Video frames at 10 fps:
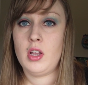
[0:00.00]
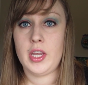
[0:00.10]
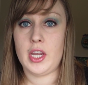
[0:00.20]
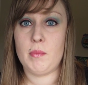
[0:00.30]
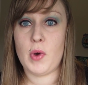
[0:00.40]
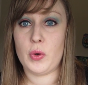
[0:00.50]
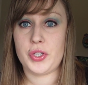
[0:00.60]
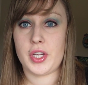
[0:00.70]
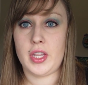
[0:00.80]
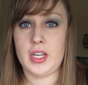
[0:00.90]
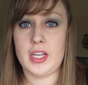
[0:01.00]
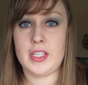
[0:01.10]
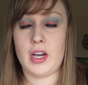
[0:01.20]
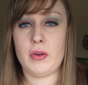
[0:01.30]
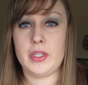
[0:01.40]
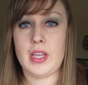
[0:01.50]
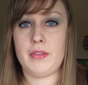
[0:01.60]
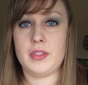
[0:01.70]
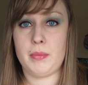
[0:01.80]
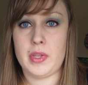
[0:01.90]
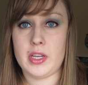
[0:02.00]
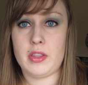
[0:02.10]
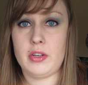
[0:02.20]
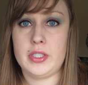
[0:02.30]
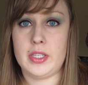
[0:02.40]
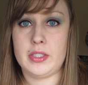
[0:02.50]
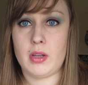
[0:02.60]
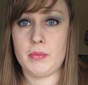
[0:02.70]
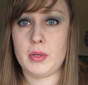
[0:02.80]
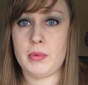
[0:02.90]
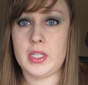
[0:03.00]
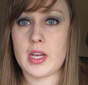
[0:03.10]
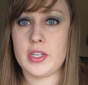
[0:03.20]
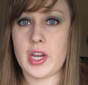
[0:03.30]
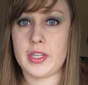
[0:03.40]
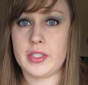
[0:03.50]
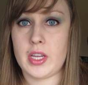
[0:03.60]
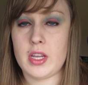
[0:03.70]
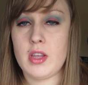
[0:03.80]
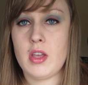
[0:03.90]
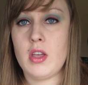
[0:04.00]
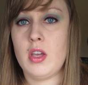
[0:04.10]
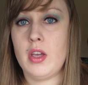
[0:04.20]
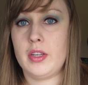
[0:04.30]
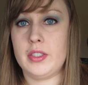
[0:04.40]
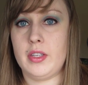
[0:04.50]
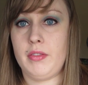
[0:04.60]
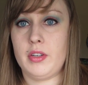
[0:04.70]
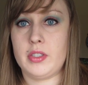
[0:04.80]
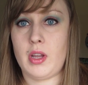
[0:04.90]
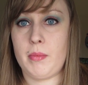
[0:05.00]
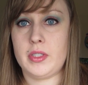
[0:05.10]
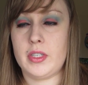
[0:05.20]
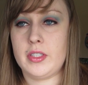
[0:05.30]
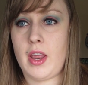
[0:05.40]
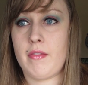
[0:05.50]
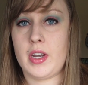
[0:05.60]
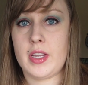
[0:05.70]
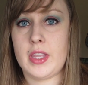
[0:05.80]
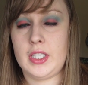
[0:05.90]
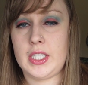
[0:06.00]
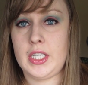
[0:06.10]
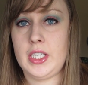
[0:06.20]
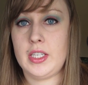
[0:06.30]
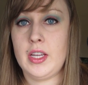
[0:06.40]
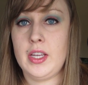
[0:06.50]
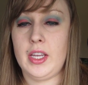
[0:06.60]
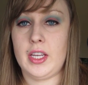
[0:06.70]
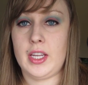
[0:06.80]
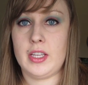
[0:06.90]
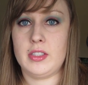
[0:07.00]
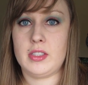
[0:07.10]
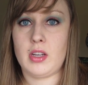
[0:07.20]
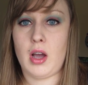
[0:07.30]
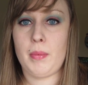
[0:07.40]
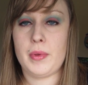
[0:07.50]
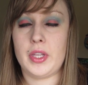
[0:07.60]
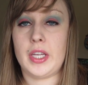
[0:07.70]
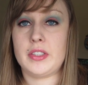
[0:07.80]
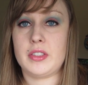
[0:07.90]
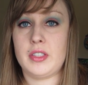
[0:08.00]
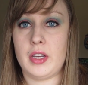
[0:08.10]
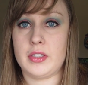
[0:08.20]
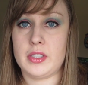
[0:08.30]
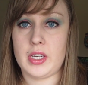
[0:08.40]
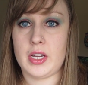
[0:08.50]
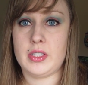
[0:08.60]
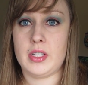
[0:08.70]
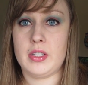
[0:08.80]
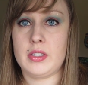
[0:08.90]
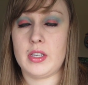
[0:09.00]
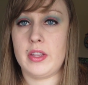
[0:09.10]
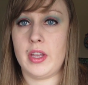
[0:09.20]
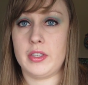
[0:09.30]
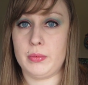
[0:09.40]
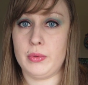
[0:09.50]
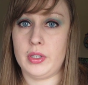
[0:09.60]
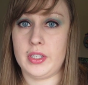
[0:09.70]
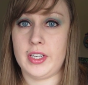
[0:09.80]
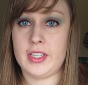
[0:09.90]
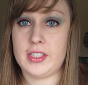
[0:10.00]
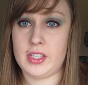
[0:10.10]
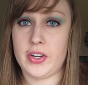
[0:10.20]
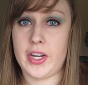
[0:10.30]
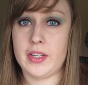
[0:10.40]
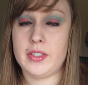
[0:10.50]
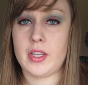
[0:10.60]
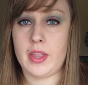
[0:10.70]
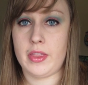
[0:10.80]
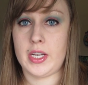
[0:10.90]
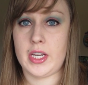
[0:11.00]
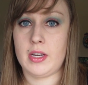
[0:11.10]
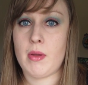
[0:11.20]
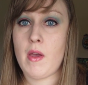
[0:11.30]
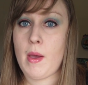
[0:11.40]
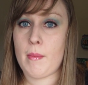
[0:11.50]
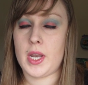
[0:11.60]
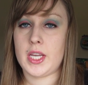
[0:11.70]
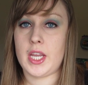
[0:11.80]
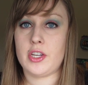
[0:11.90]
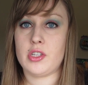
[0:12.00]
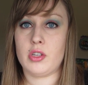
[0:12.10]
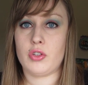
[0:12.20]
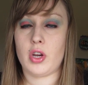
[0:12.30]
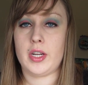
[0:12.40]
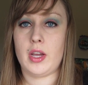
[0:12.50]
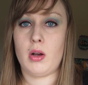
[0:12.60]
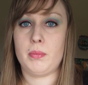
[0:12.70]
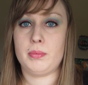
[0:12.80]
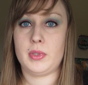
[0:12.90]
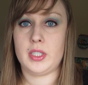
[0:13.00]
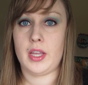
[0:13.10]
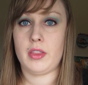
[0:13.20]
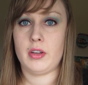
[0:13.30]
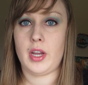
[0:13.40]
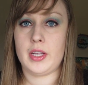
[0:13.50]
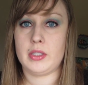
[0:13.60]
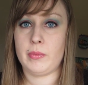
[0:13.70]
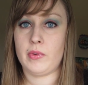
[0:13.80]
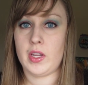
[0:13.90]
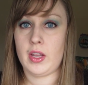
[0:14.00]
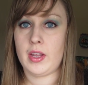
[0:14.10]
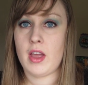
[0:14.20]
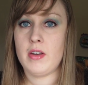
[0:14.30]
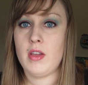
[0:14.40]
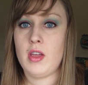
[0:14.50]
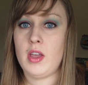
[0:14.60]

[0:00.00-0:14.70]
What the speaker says: in motion. They need to always have something in their system to be digesting, because if their stomach doesn't have anything to eat, it can stop, and that's gut stasis, and that's really serious, and they need medication to try to help to get their guts moving again,